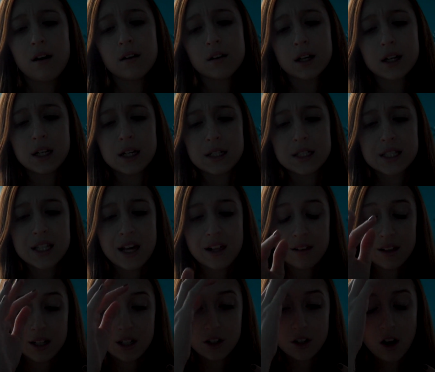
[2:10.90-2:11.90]
I'll get into
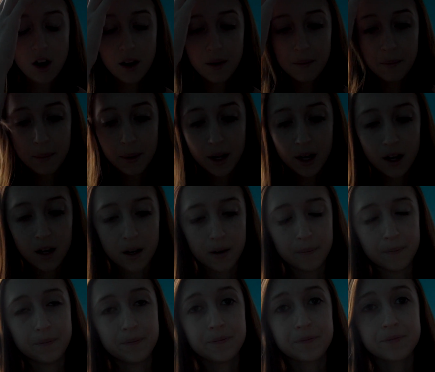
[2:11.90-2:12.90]
that later on. But
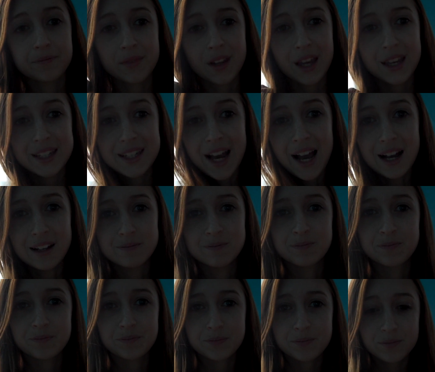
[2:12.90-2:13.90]
yeah.
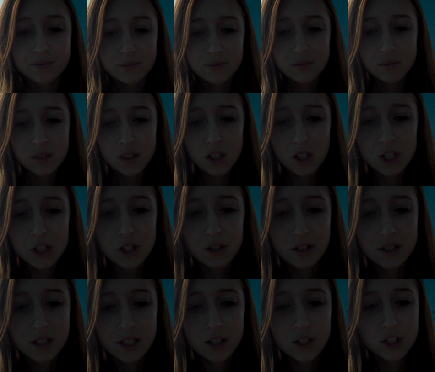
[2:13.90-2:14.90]
So
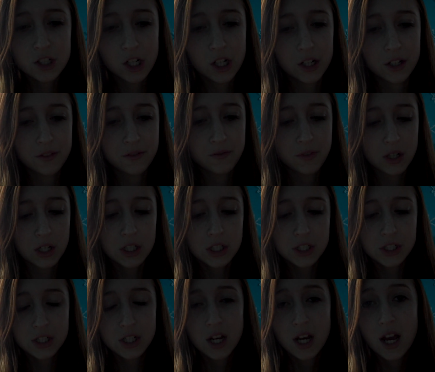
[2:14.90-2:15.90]
let's get started.
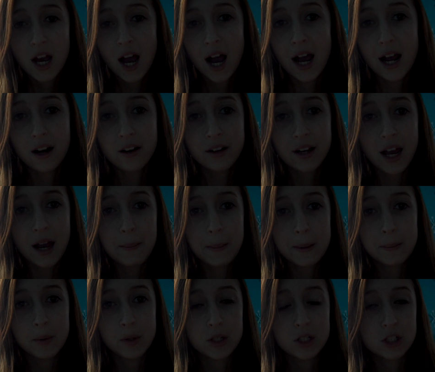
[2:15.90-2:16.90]
First, I already have
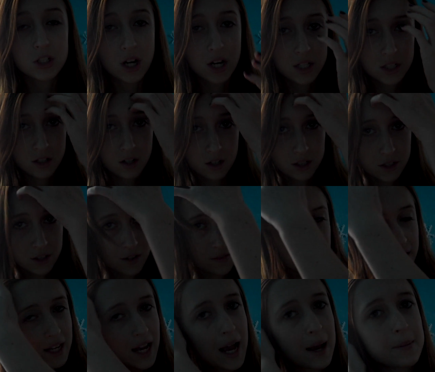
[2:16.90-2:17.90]
my moisturizer on, so I
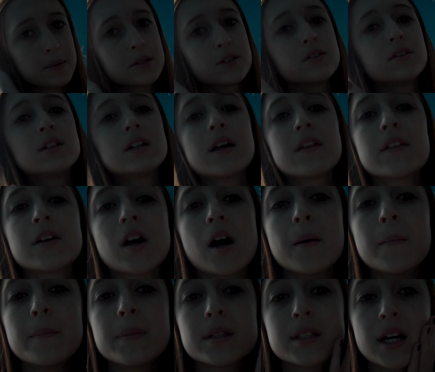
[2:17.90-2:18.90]
have absolutely nothing
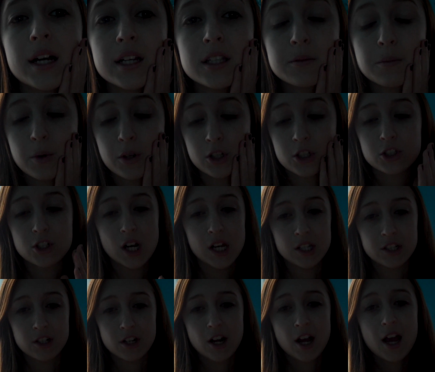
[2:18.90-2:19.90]
on besides
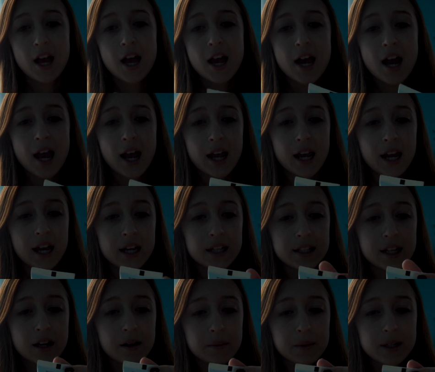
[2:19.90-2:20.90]
moisturizer.
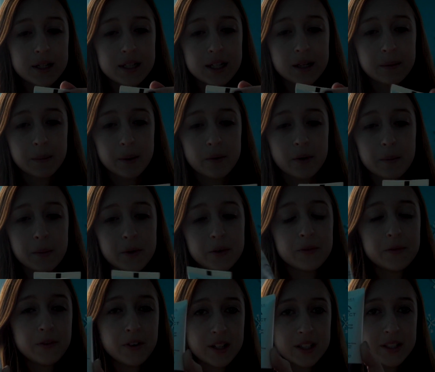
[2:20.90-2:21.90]
And now I'm going to take my Rimmel
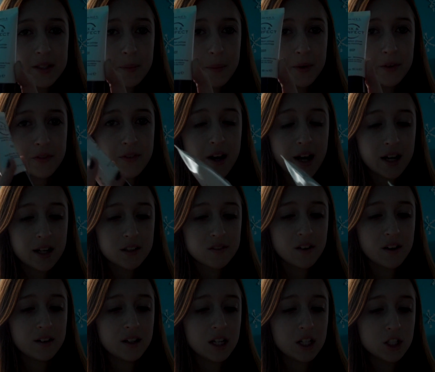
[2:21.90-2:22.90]
Fix and Perfect
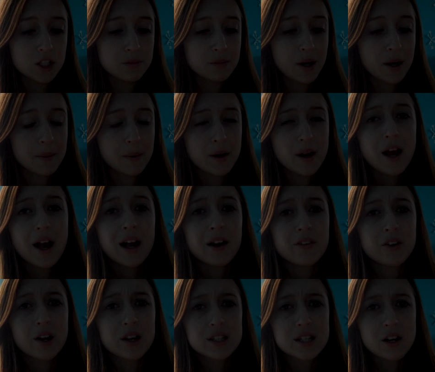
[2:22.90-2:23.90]
Foundation Primer.
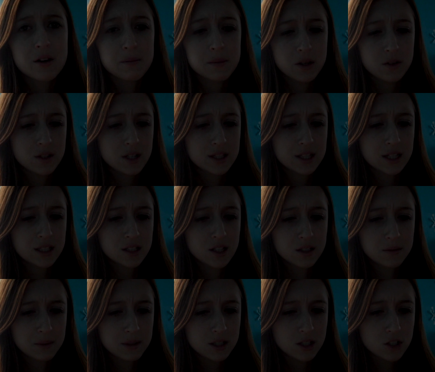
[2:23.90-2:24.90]
If you guys hear music, that's
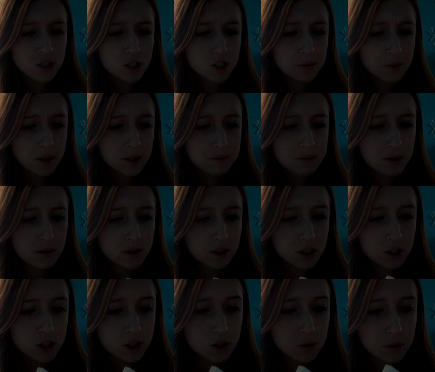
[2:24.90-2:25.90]
because my sister's playing
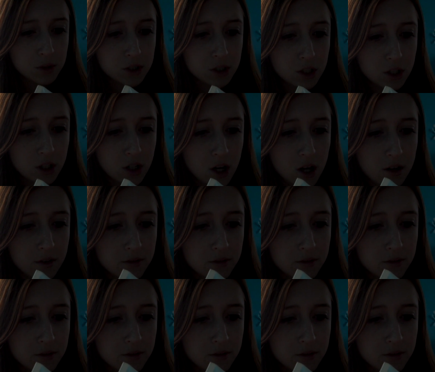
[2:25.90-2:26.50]
music and she wouldn't turn it